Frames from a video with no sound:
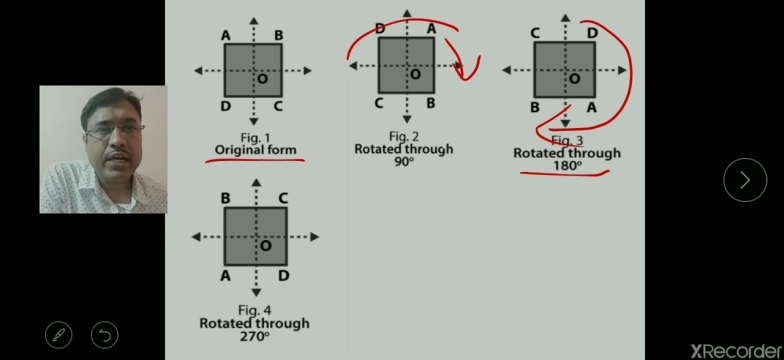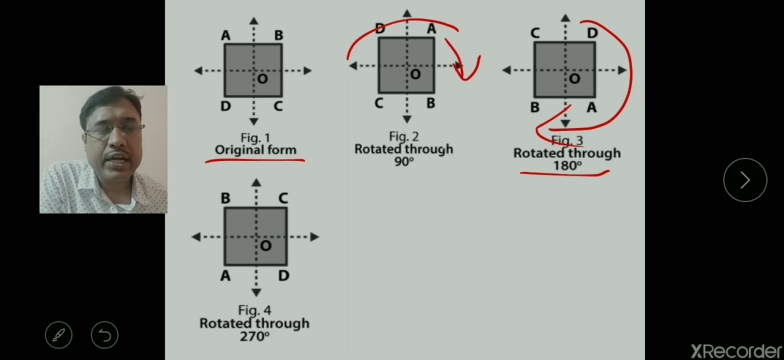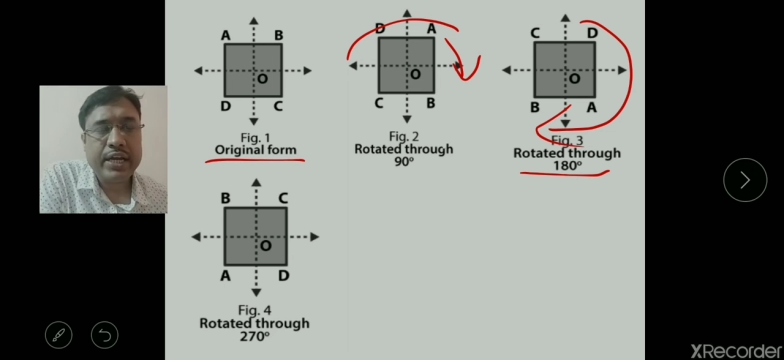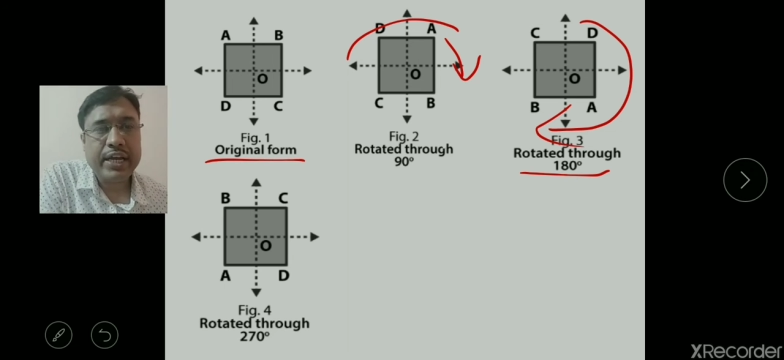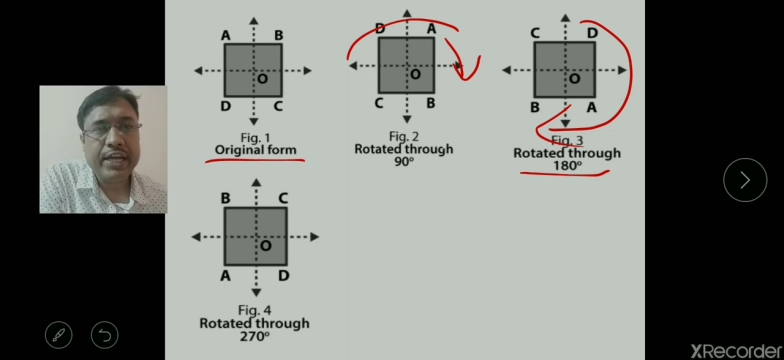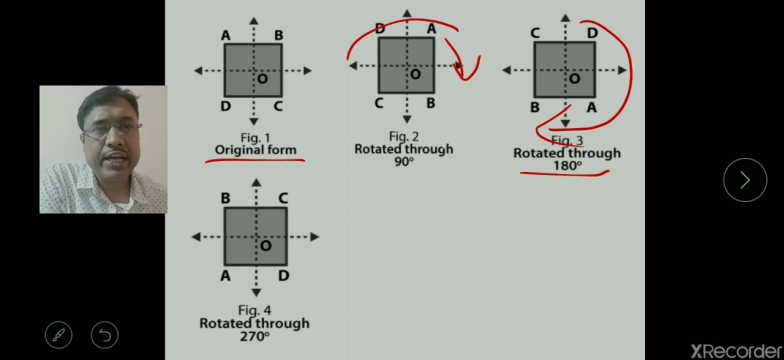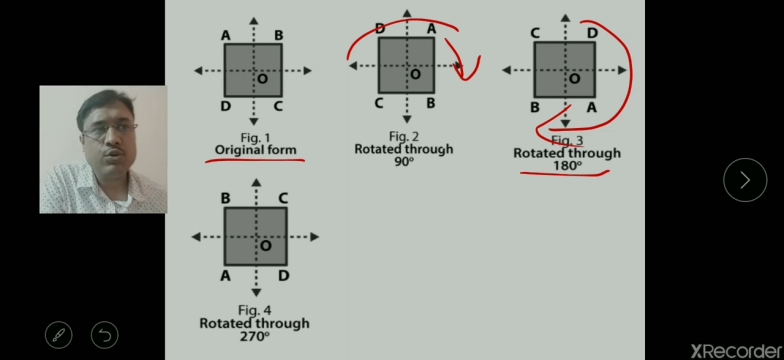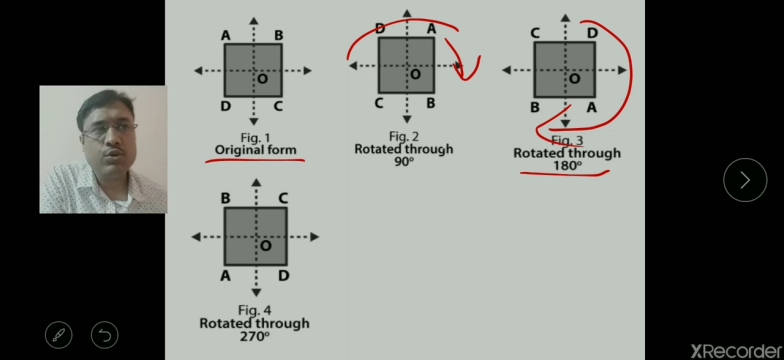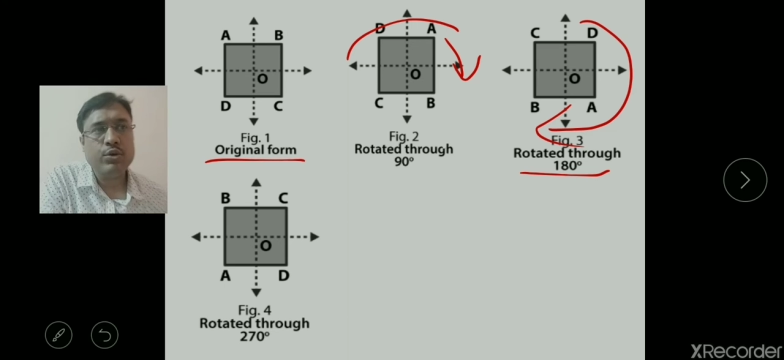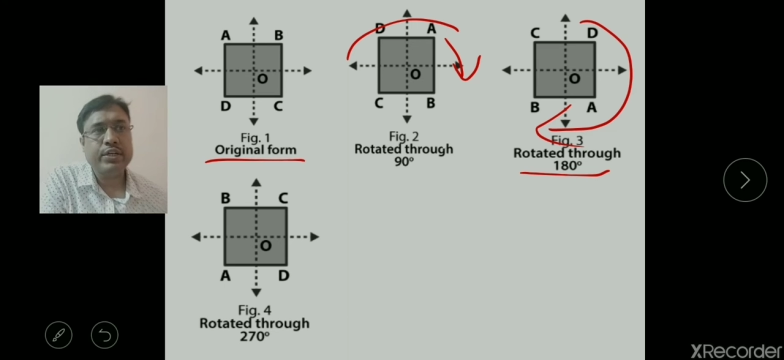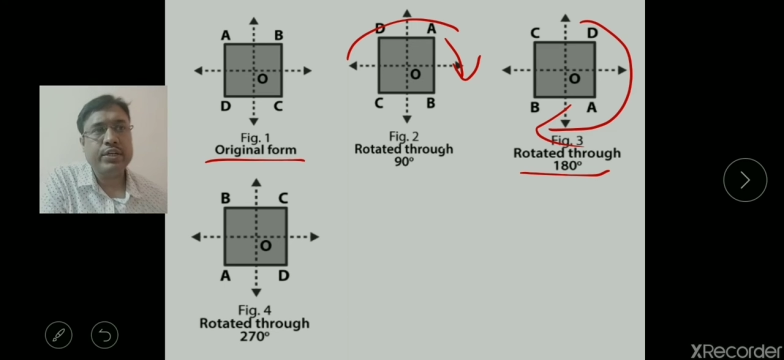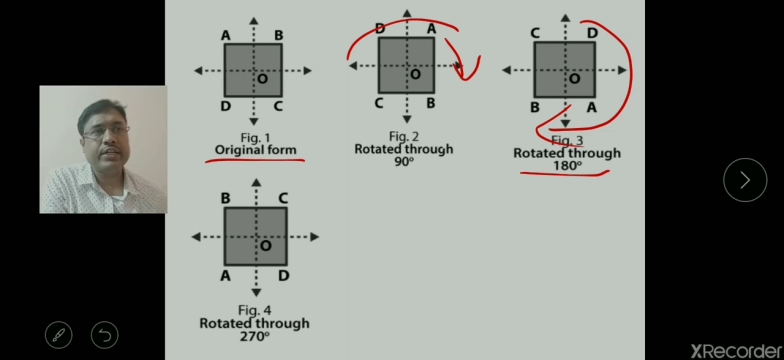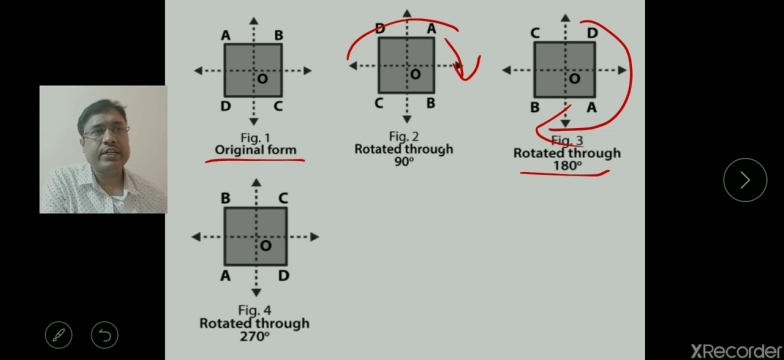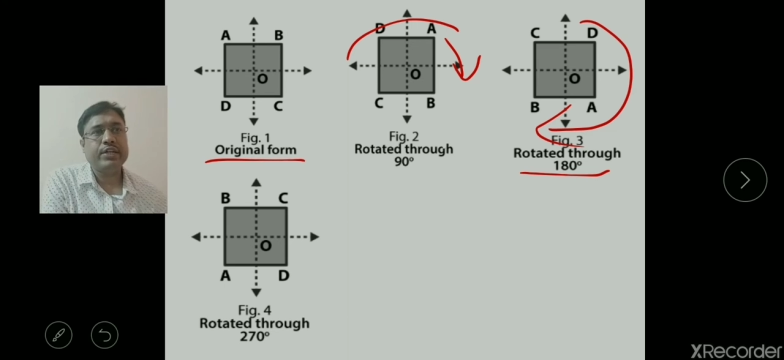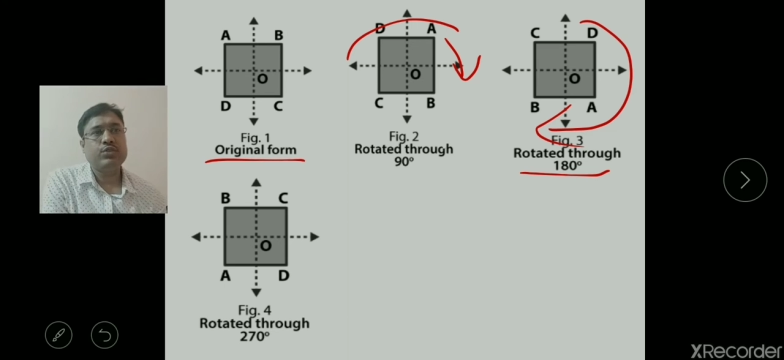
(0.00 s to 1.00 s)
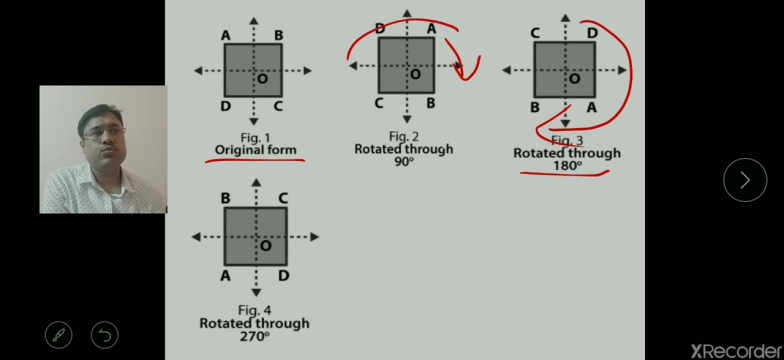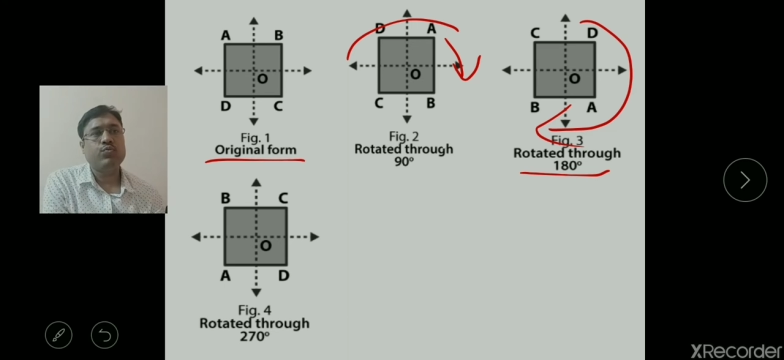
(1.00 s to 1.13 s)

again rotated